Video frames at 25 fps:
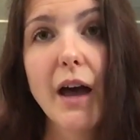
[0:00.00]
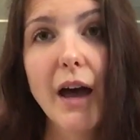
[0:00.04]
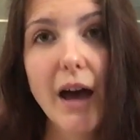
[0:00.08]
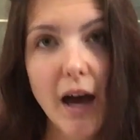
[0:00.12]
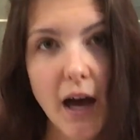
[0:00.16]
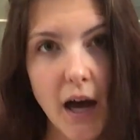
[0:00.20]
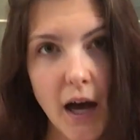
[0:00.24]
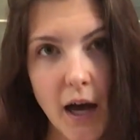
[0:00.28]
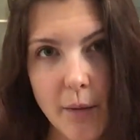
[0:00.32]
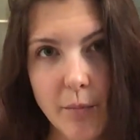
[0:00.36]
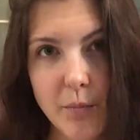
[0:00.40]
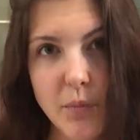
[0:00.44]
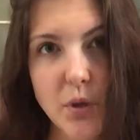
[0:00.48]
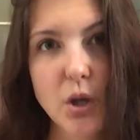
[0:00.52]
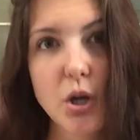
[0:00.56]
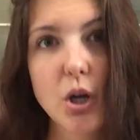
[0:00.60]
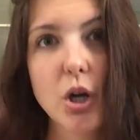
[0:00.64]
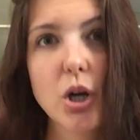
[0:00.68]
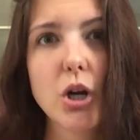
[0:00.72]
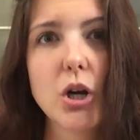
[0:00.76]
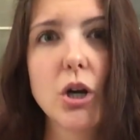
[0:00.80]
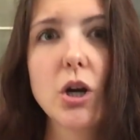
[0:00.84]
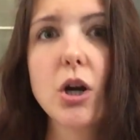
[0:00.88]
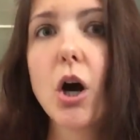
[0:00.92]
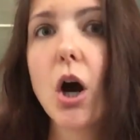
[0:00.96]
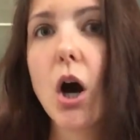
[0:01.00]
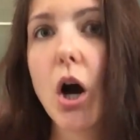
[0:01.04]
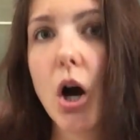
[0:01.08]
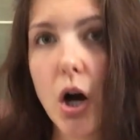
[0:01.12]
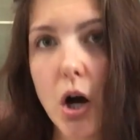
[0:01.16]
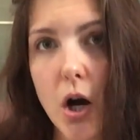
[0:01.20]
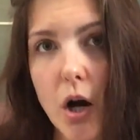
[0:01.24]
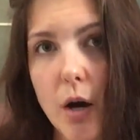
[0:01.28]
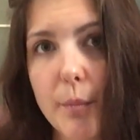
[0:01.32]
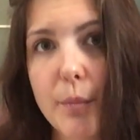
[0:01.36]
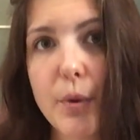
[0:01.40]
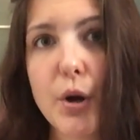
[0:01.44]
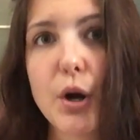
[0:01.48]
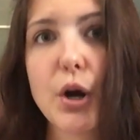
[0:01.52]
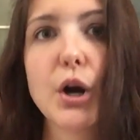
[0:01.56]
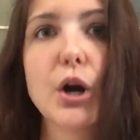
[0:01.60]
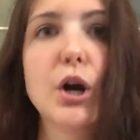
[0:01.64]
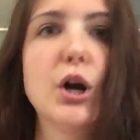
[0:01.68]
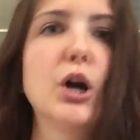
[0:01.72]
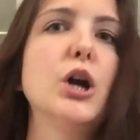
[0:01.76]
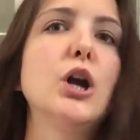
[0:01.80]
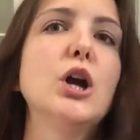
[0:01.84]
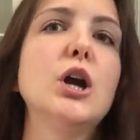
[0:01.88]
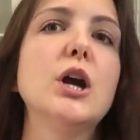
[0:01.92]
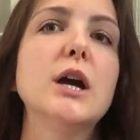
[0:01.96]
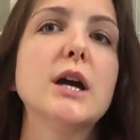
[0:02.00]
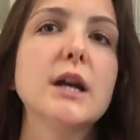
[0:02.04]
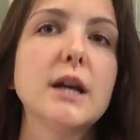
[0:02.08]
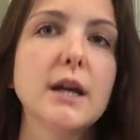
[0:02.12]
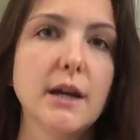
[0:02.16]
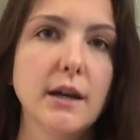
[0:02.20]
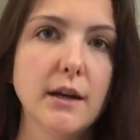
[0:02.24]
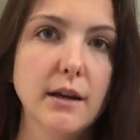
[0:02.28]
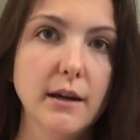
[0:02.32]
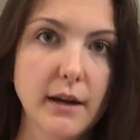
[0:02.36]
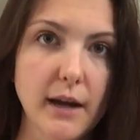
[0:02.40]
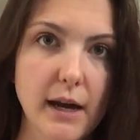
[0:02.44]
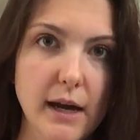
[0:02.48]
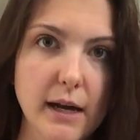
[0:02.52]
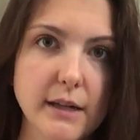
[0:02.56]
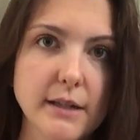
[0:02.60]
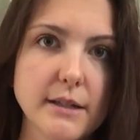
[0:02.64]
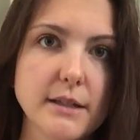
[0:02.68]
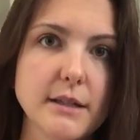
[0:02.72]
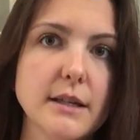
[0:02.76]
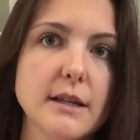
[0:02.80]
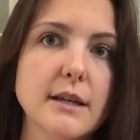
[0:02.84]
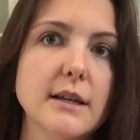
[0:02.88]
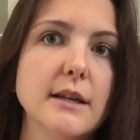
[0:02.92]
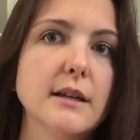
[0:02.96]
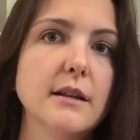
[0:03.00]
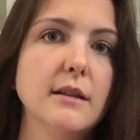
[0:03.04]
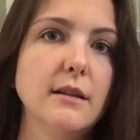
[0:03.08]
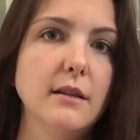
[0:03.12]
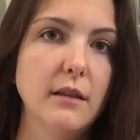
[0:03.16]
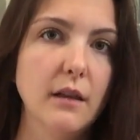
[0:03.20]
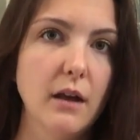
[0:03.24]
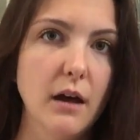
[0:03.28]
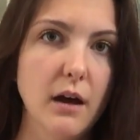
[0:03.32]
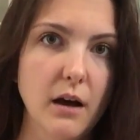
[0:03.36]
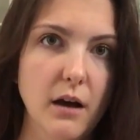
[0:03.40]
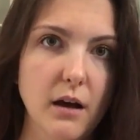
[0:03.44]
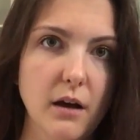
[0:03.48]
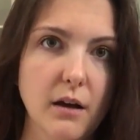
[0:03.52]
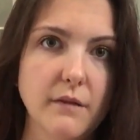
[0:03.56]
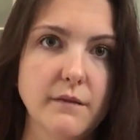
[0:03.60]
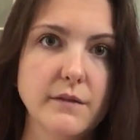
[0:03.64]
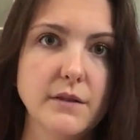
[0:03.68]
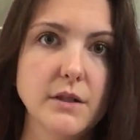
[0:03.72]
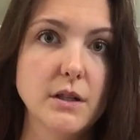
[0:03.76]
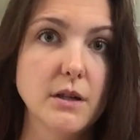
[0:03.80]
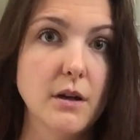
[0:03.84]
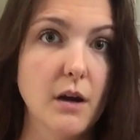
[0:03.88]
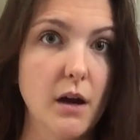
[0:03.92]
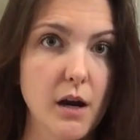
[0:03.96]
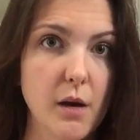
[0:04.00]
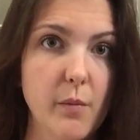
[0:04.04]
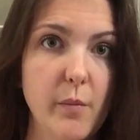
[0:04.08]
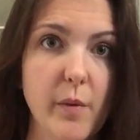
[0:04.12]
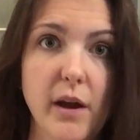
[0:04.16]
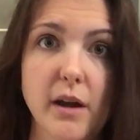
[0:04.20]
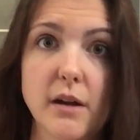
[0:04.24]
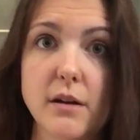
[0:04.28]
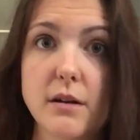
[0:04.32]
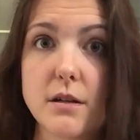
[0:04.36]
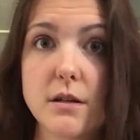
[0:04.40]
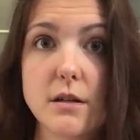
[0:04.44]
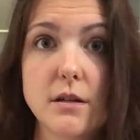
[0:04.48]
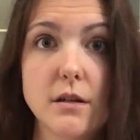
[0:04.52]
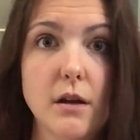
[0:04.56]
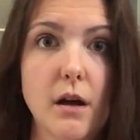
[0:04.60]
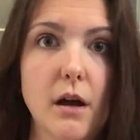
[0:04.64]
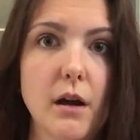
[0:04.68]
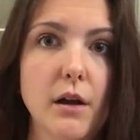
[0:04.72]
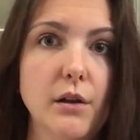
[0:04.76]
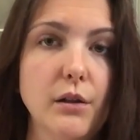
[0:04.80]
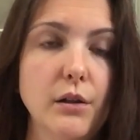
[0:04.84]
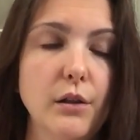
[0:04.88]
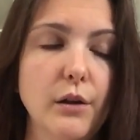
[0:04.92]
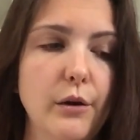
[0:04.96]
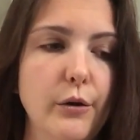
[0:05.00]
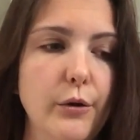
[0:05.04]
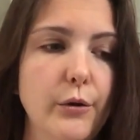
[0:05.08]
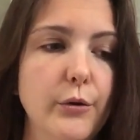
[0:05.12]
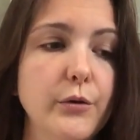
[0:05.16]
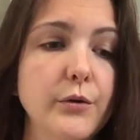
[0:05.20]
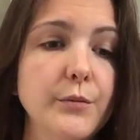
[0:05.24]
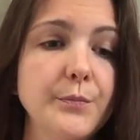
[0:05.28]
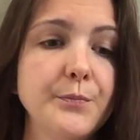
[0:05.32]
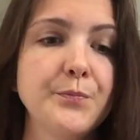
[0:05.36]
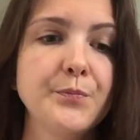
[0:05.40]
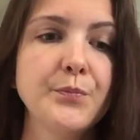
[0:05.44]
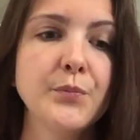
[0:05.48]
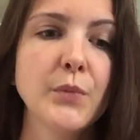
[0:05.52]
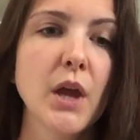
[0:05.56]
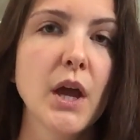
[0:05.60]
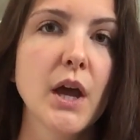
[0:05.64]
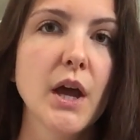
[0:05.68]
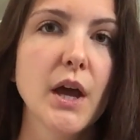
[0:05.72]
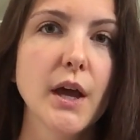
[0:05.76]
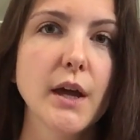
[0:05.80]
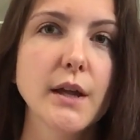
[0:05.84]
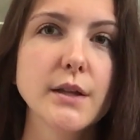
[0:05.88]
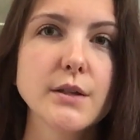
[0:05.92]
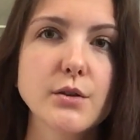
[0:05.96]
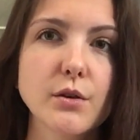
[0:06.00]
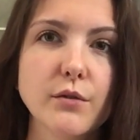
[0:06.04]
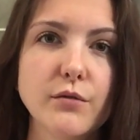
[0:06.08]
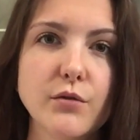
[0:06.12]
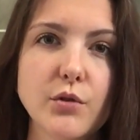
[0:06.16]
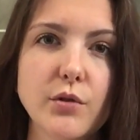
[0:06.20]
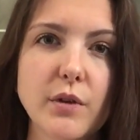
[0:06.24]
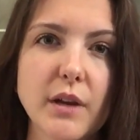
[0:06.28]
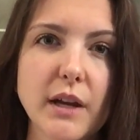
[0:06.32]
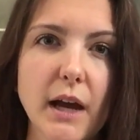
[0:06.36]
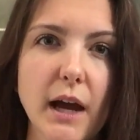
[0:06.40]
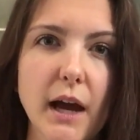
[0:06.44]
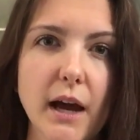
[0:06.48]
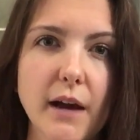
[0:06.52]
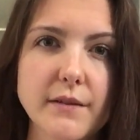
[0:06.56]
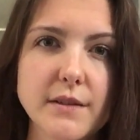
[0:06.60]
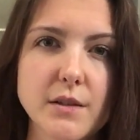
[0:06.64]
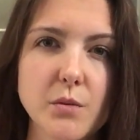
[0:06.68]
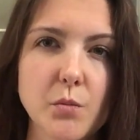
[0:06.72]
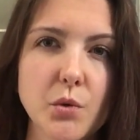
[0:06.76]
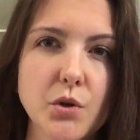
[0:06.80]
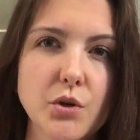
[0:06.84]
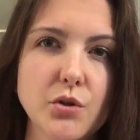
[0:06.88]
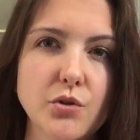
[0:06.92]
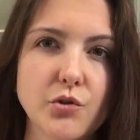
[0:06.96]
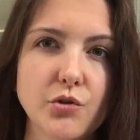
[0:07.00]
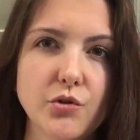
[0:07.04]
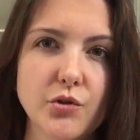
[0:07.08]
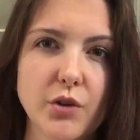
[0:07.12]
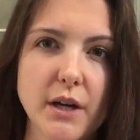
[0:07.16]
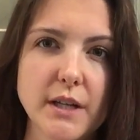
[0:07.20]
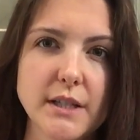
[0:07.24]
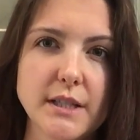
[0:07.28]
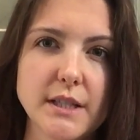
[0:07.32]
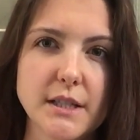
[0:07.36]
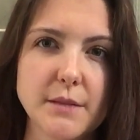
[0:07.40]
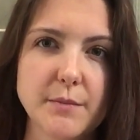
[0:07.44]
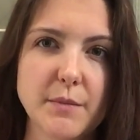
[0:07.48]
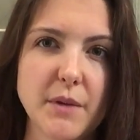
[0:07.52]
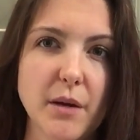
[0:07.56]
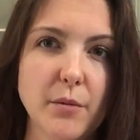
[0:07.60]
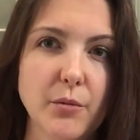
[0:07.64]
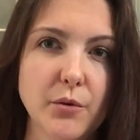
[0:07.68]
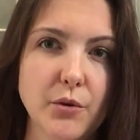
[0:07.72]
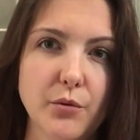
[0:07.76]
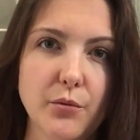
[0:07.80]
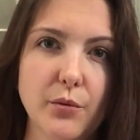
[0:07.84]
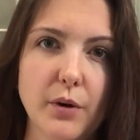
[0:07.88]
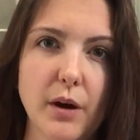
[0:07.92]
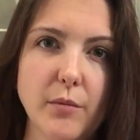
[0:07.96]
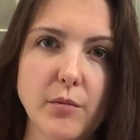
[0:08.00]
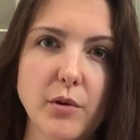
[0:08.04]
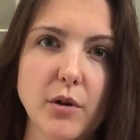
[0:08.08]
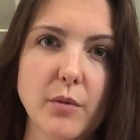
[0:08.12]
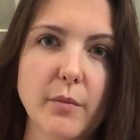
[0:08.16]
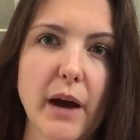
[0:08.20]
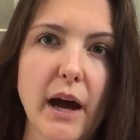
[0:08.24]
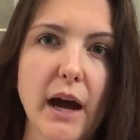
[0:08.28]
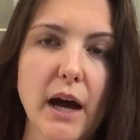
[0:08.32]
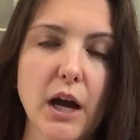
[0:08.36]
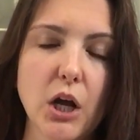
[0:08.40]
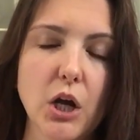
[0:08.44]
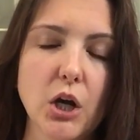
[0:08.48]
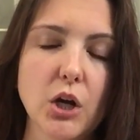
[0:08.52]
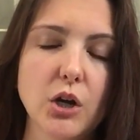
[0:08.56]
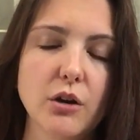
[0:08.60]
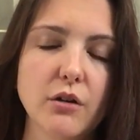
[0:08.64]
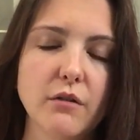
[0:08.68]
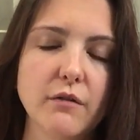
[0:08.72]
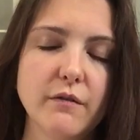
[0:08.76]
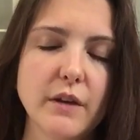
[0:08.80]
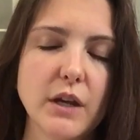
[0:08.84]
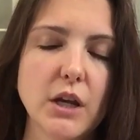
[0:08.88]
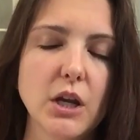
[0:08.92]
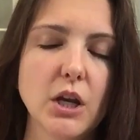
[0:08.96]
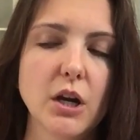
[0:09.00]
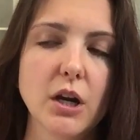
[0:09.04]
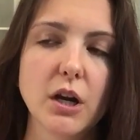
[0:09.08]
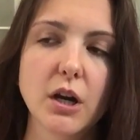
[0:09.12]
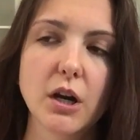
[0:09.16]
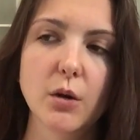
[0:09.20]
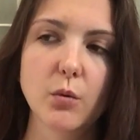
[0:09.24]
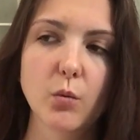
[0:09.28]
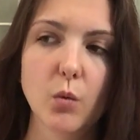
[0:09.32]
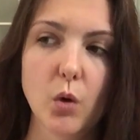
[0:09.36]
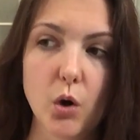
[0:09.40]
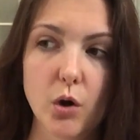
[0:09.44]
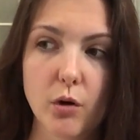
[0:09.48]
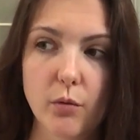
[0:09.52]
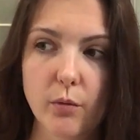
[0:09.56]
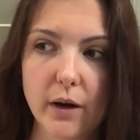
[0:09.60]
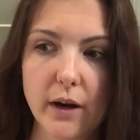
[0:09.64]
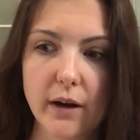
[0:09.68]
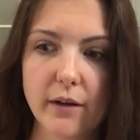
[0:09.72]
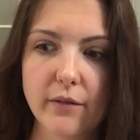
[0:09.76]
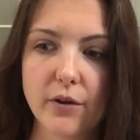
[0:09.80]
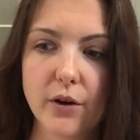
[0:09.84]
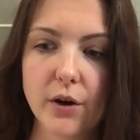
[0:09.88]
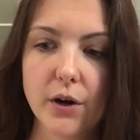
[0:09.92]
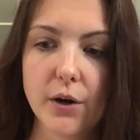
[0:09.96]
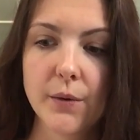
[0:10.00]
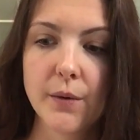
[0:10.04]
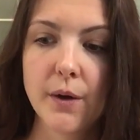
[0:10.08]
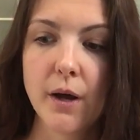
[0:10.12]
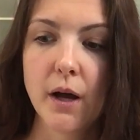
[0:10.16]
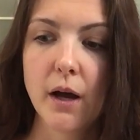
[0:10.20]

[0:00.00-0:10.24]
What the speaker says: happier, calmer, connected, loved, not abandoned, not alone. And so if you can have someone you trust be able to rub your back or your feet or whatever,